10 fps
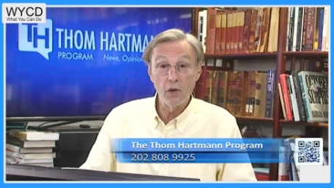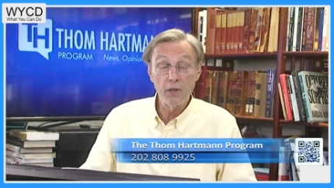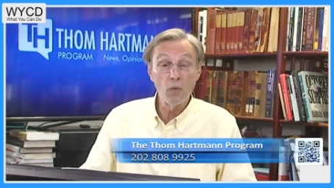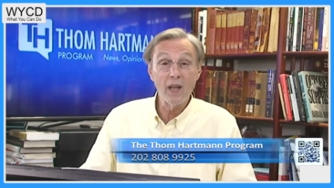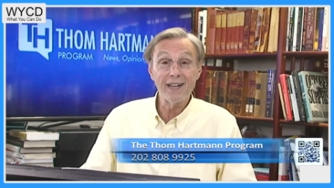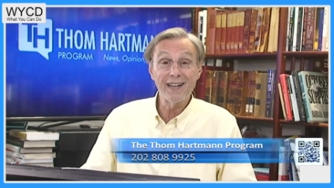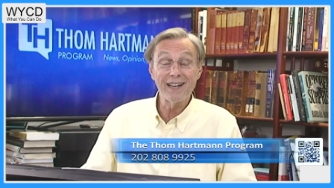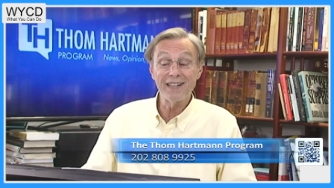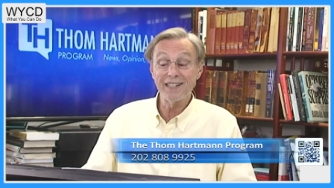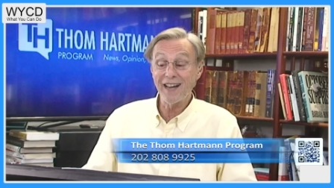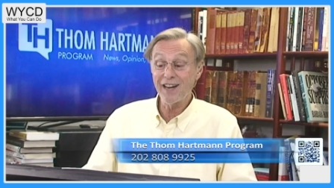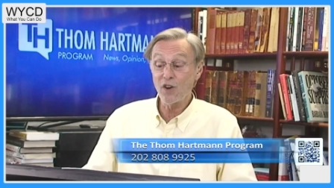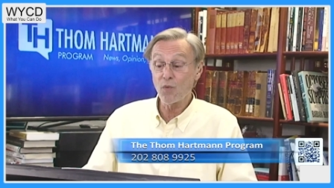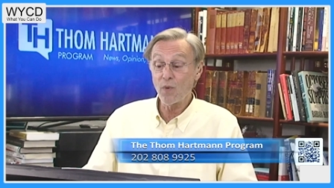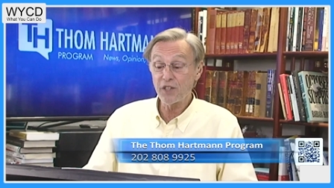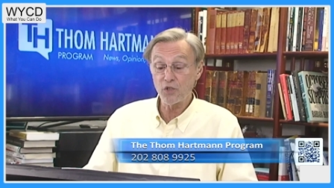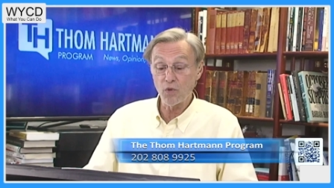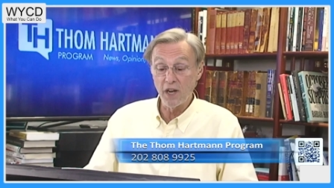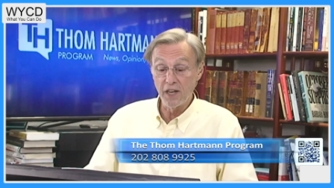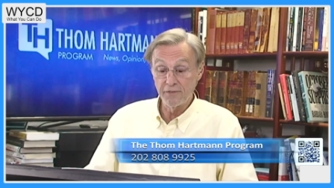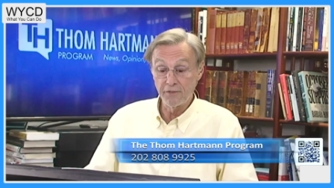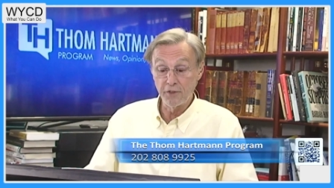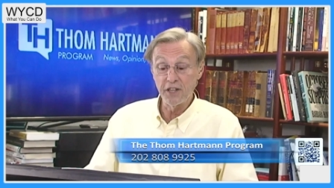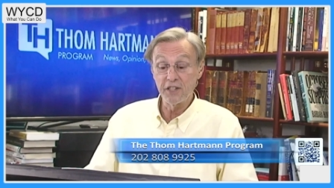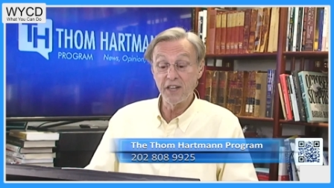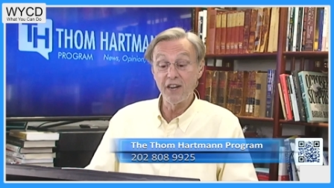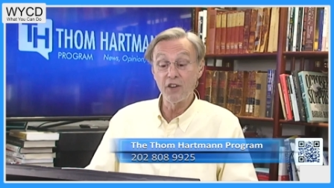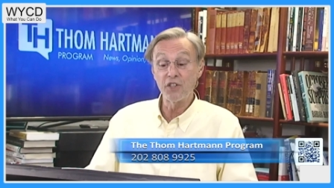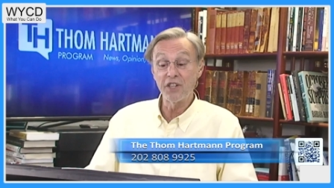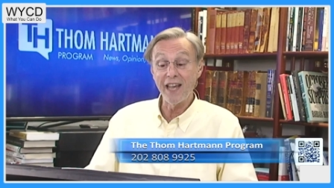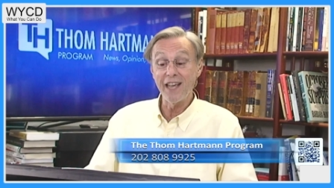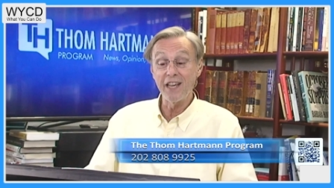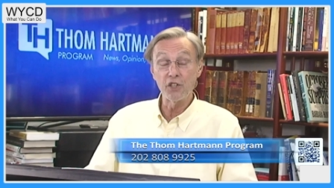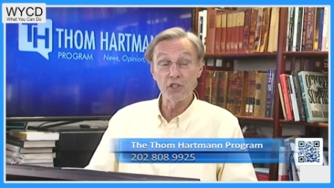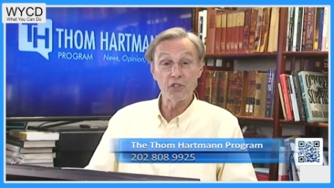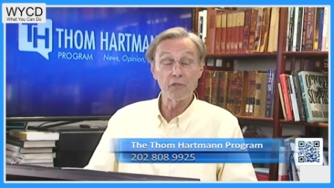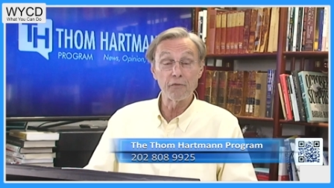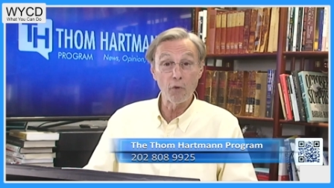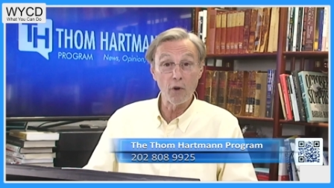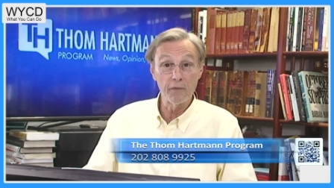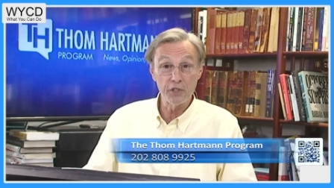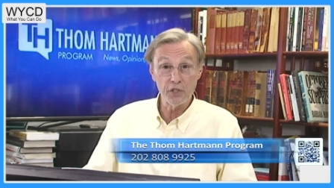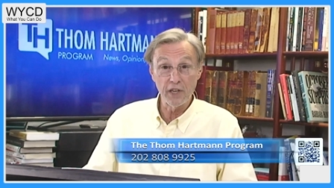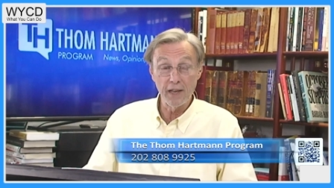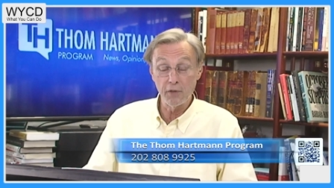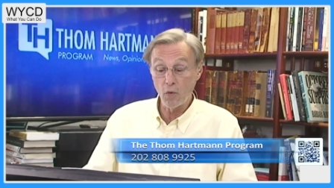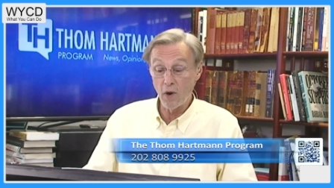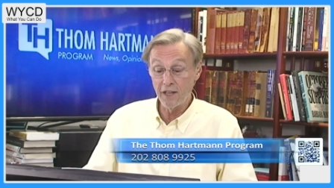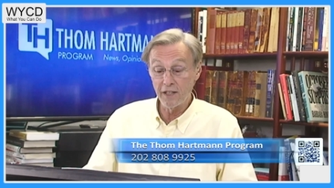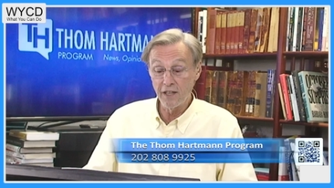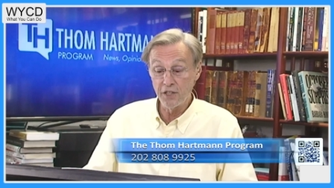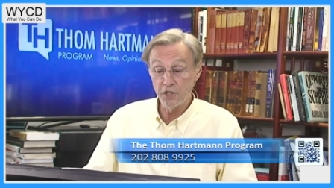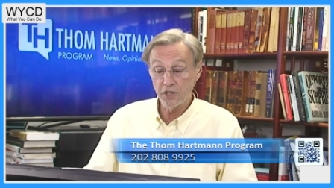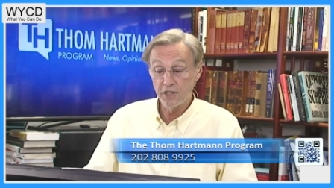He rented an entire restaurant for an entire day just so four of us could have a quiet lunch,